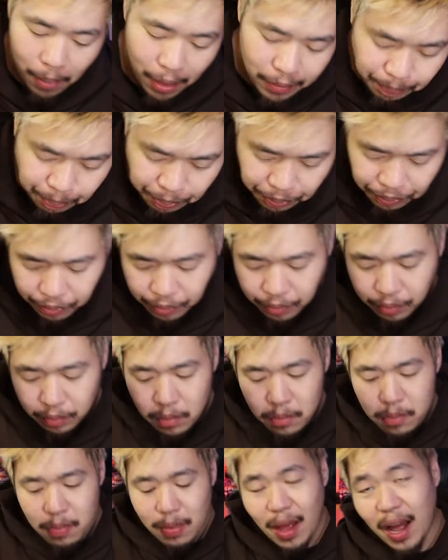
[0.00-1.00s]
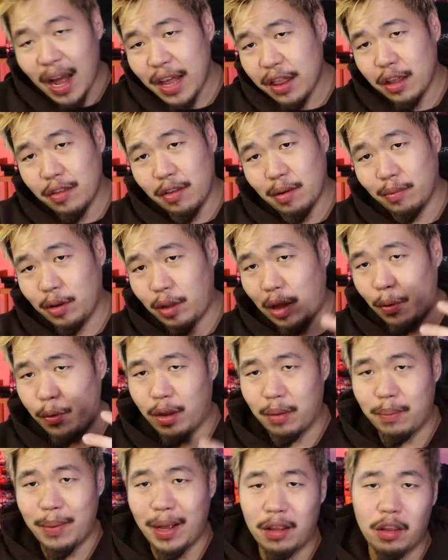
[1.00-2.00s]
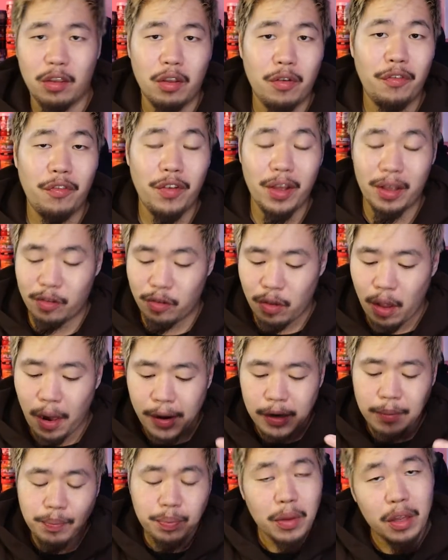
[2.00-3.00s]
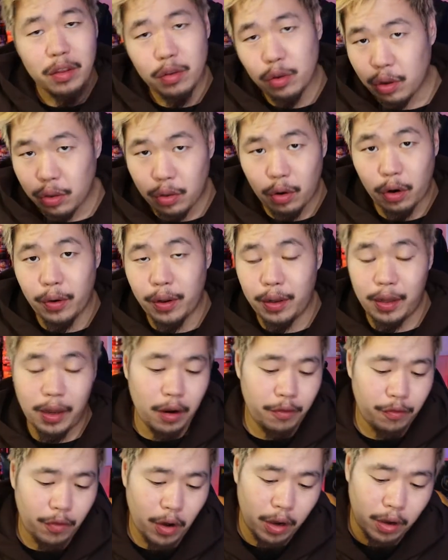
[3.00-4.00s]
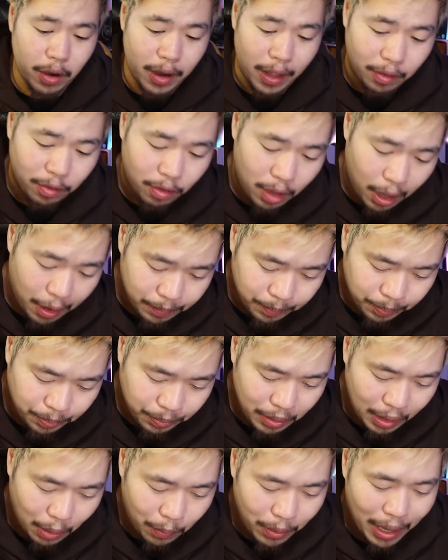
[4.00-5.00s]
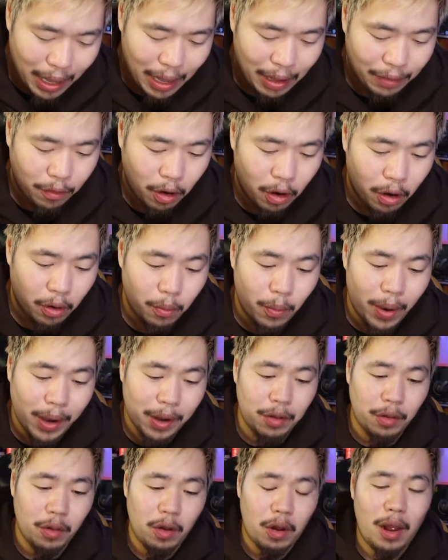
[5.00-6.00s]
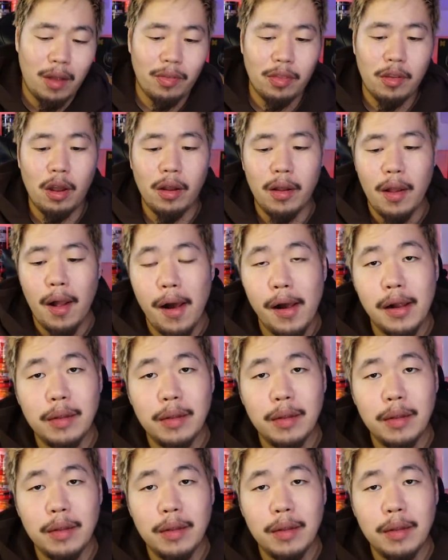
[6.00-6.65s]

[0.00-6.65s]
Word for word: but I think something that we can make this fix, throw in the air fryer the next day. Now we have our regular hot dog.